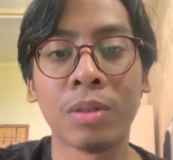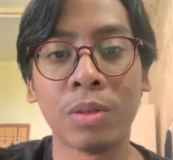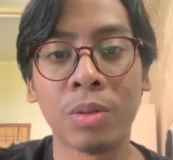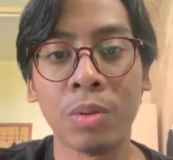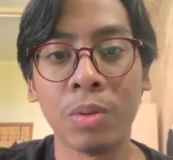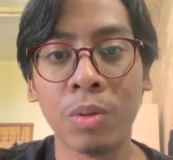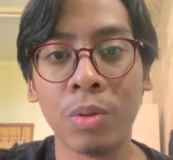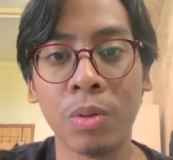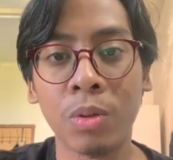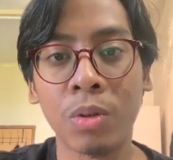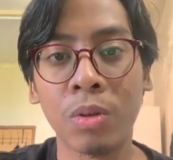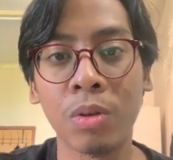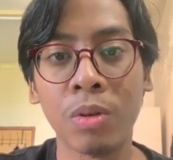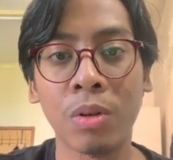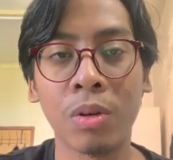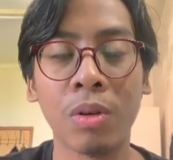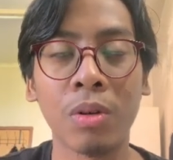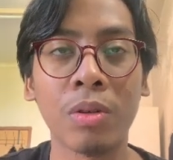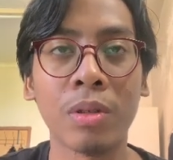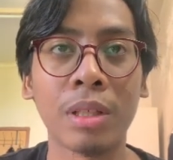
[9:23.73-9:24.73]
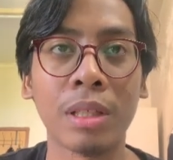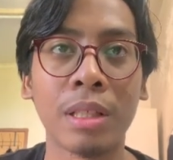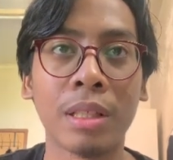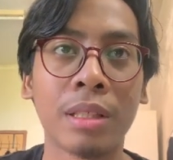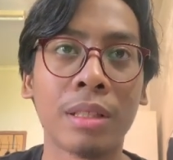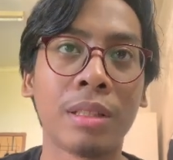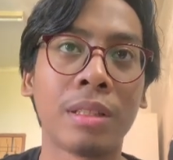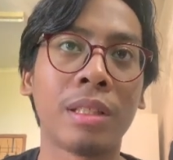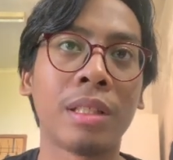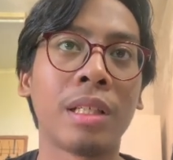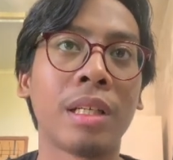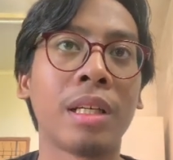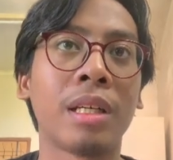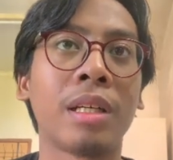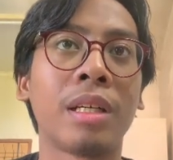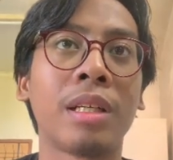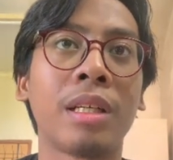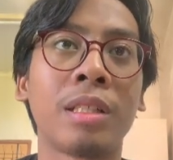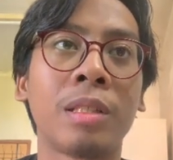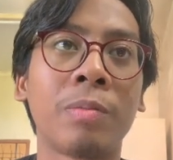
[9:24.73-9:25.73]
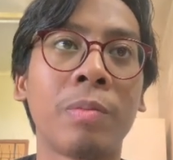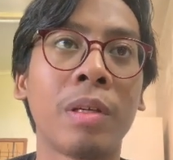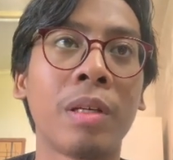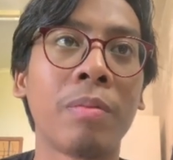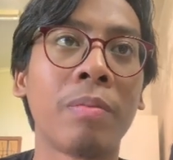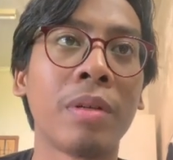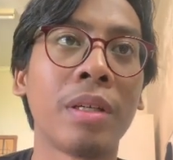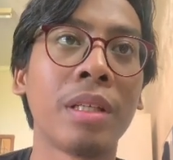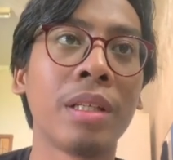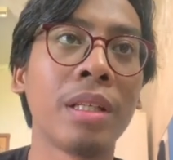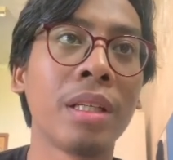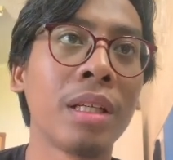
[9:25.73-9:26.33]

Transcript: To conclude this experiment,